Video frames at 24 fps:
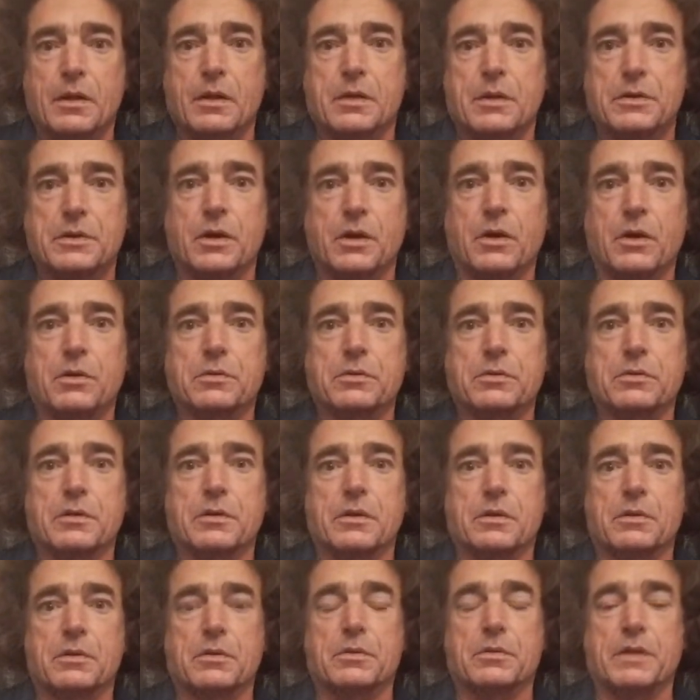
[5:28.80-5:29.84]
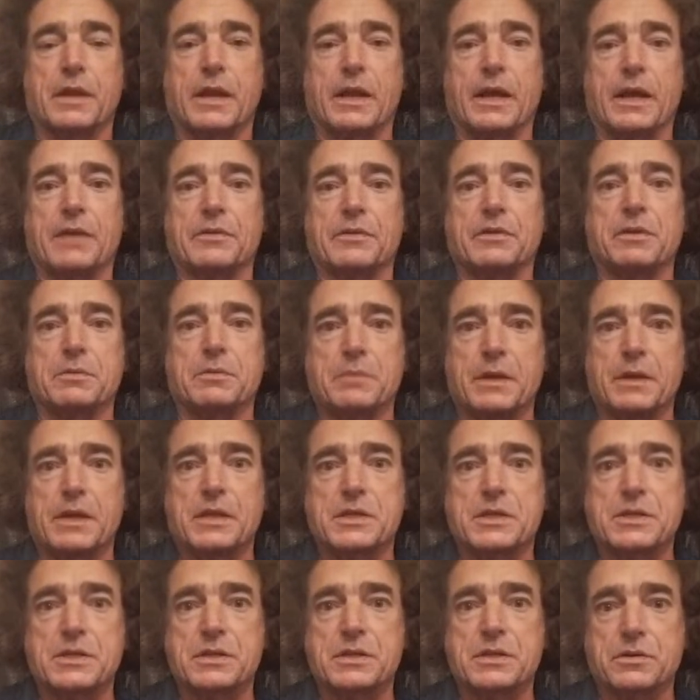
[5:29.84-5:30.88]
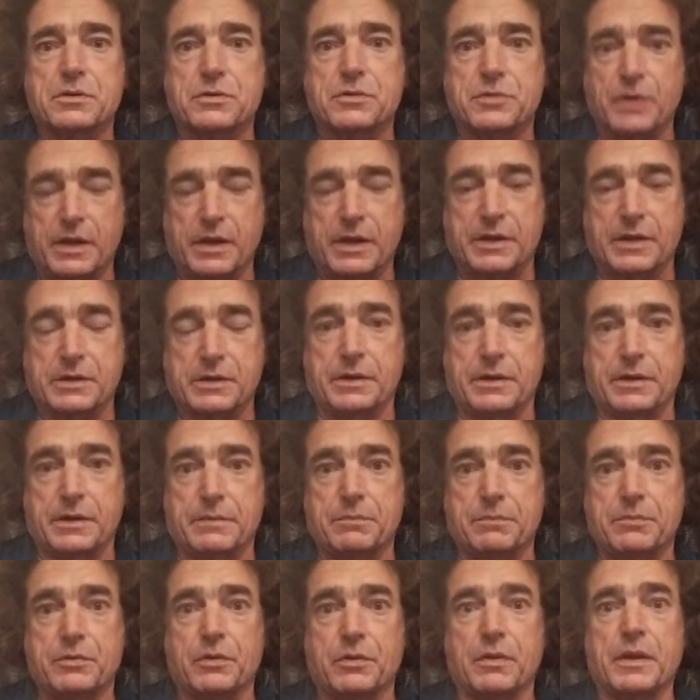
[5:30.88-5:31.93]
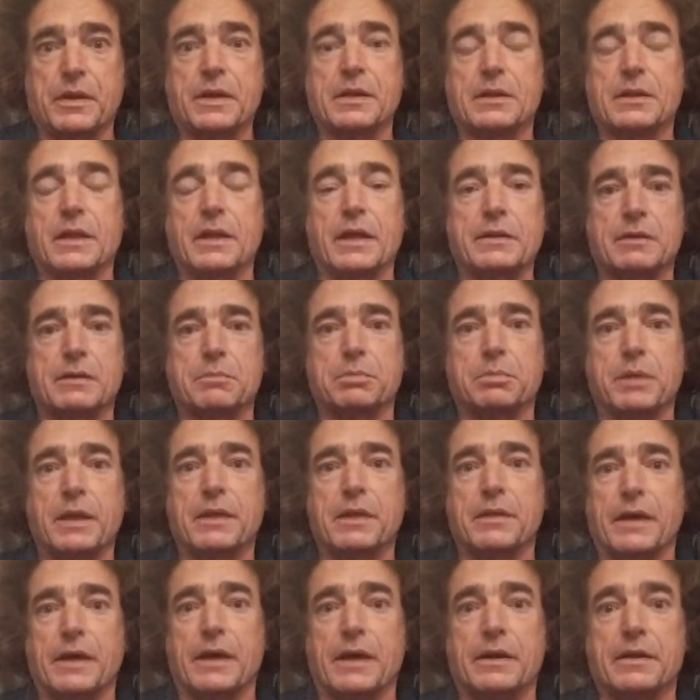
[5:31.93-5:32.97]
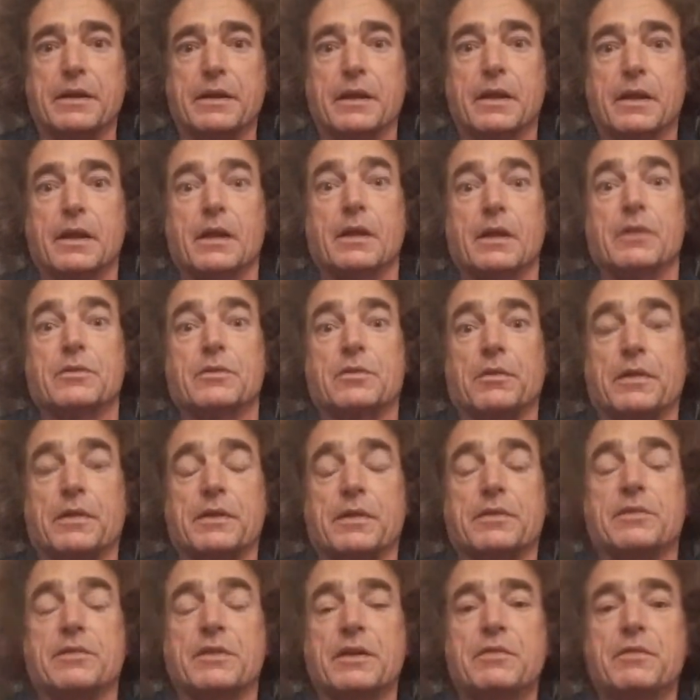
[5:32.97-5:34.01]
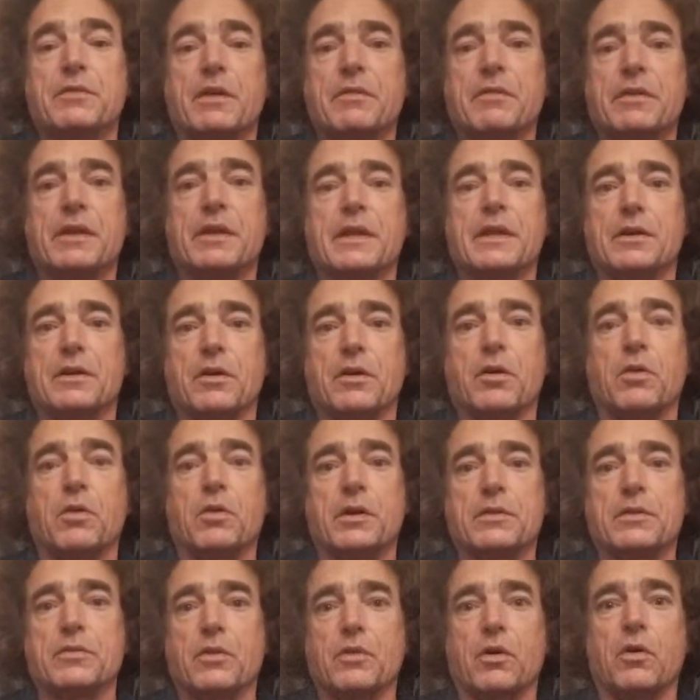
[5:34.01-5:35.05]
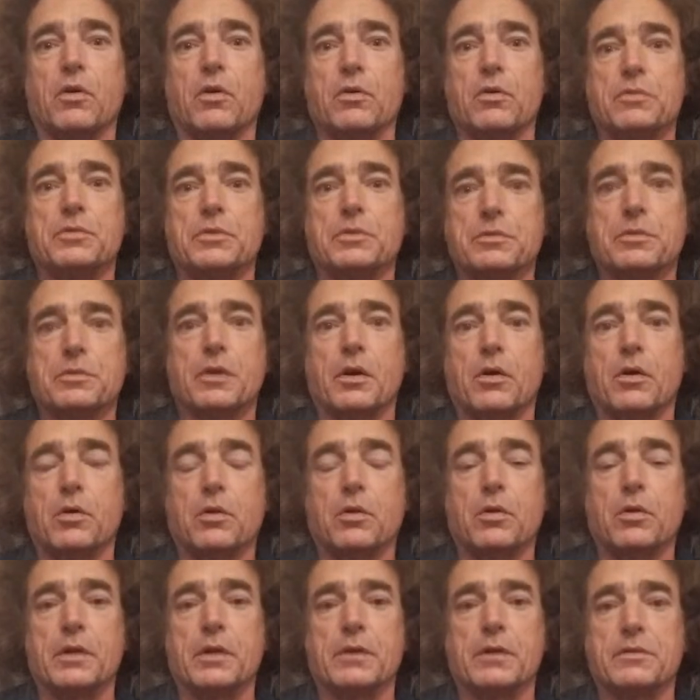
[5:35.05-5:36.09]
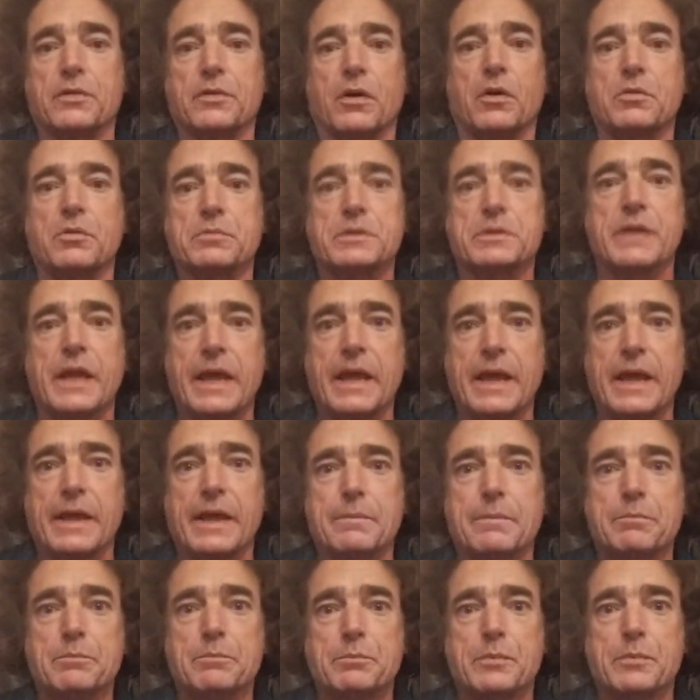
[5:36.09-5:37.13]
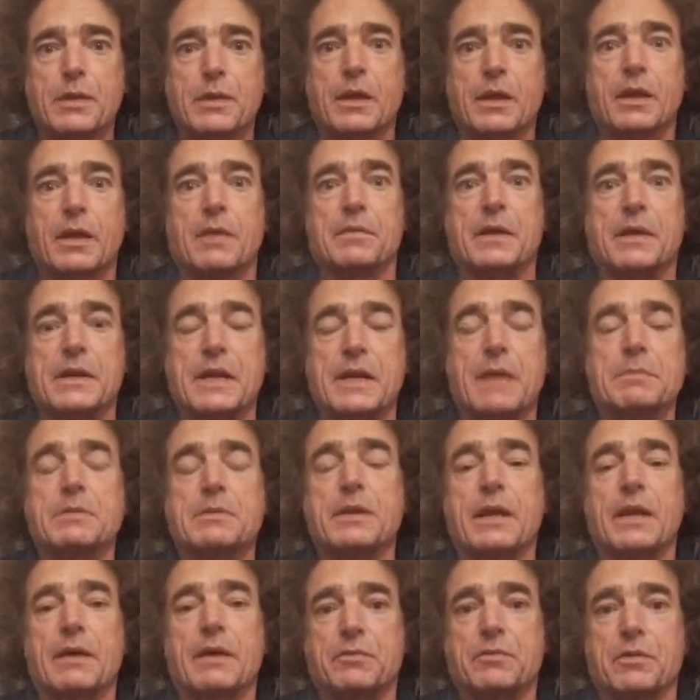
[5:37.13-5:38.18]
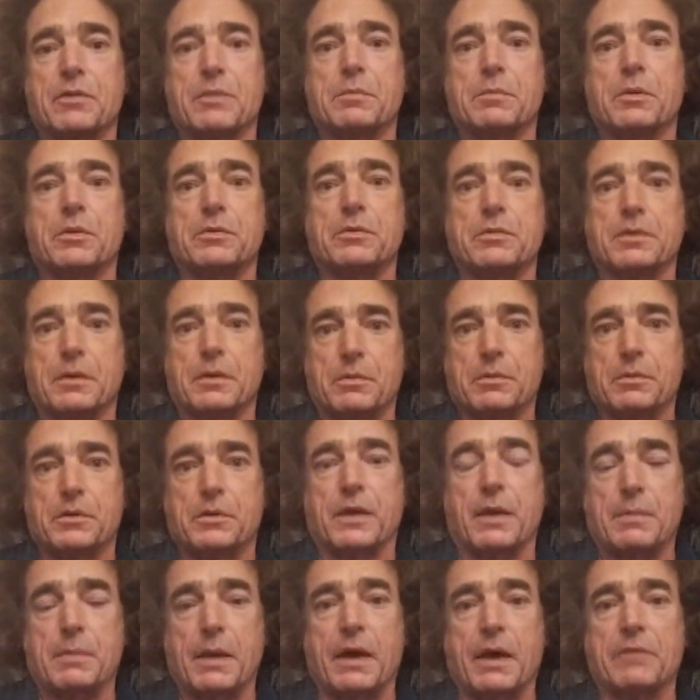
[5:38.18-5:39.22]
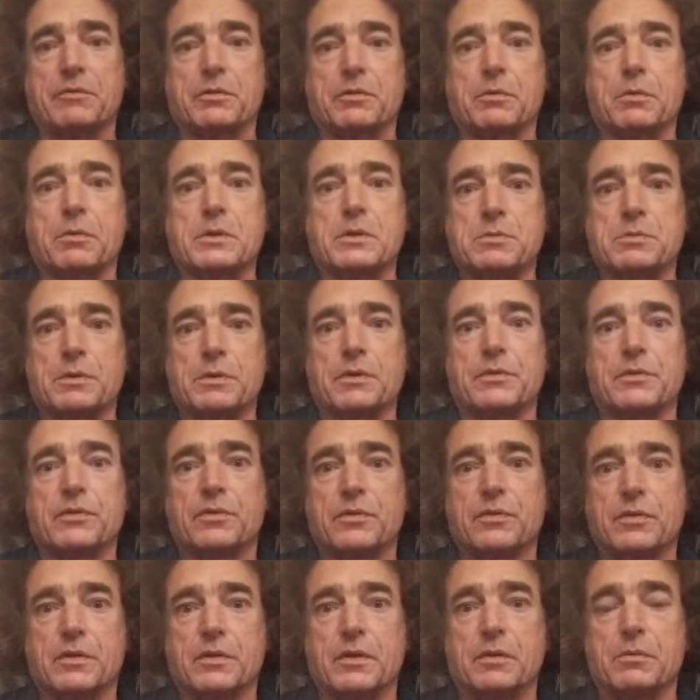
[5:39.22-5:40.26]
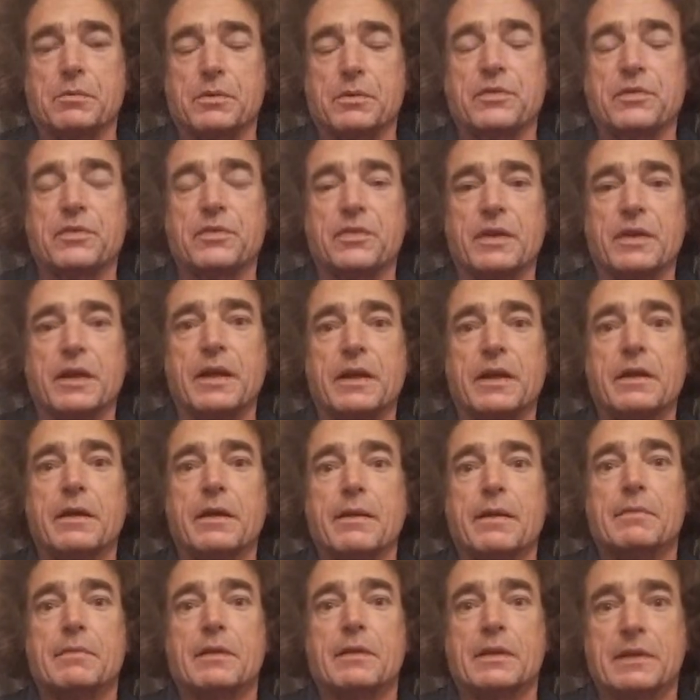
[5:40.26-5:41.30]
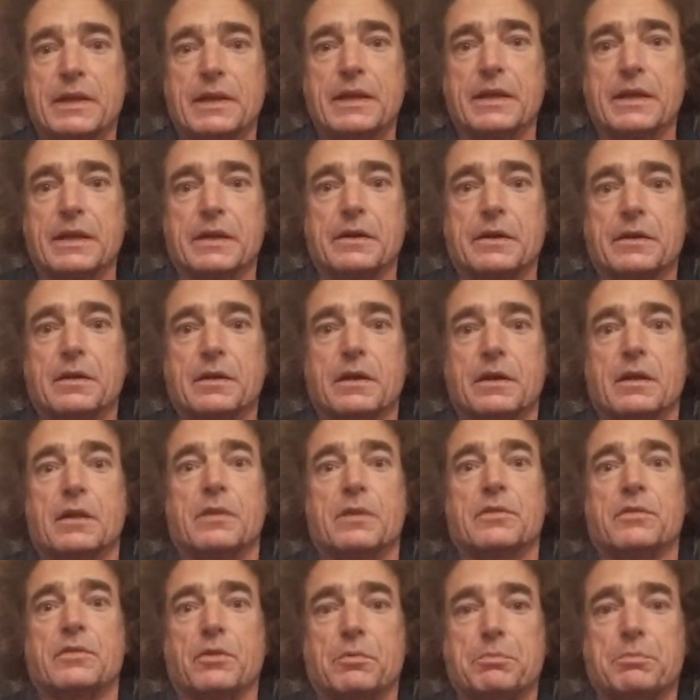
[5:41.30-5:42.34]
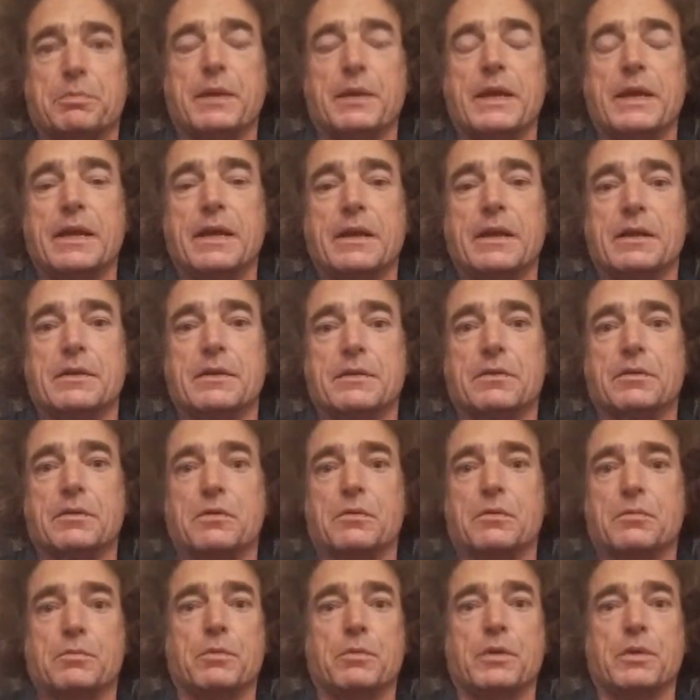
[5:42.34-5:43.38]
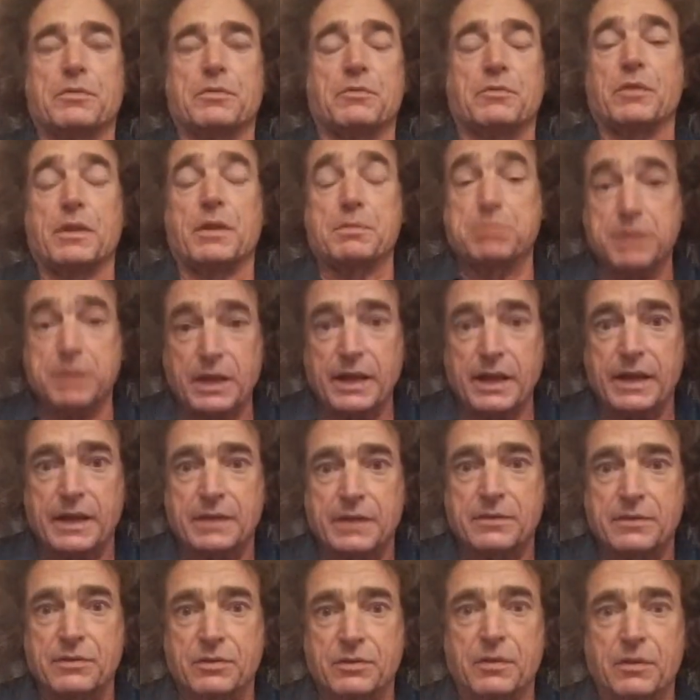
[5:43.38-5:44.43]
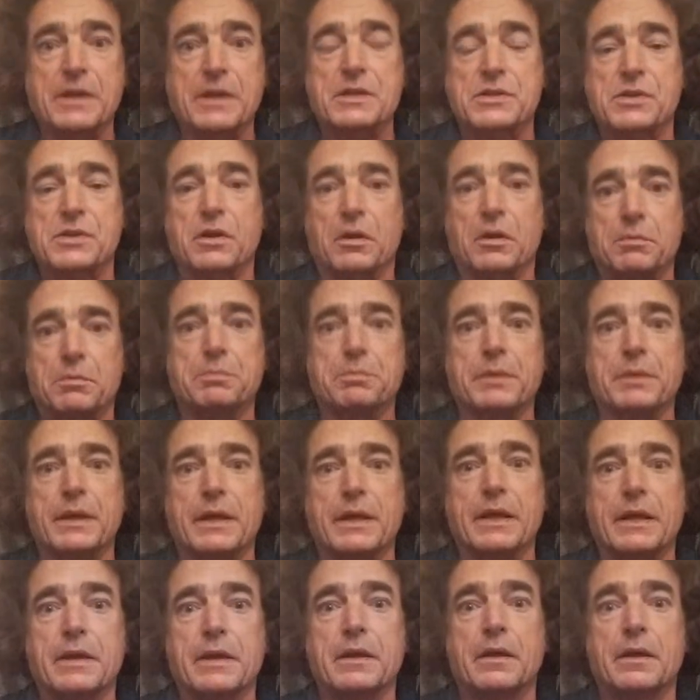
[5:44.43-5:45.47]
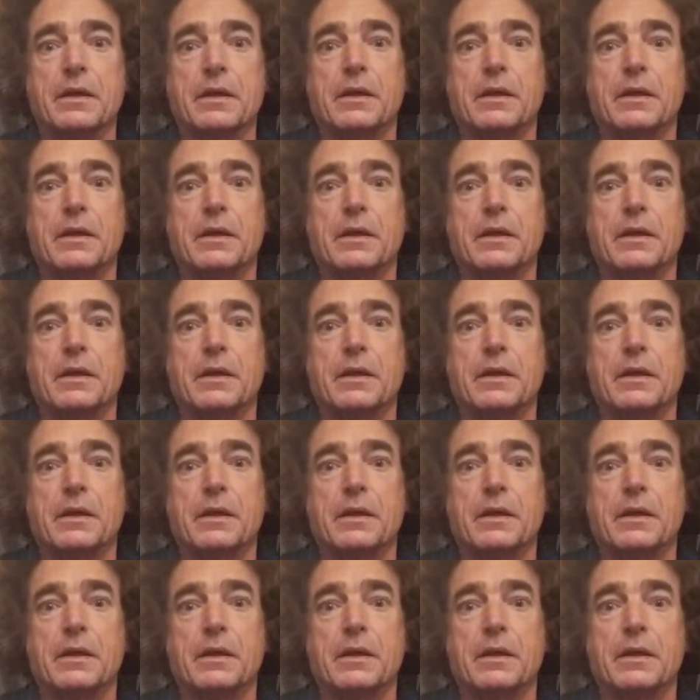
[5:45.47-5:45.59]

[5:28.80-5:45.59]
note that has a diminished triad on it, so they didn't like to play that. So instead of giving it its own name, they named it after the mode that came after, which was C Lydian. So B wasn't really played, so they just called B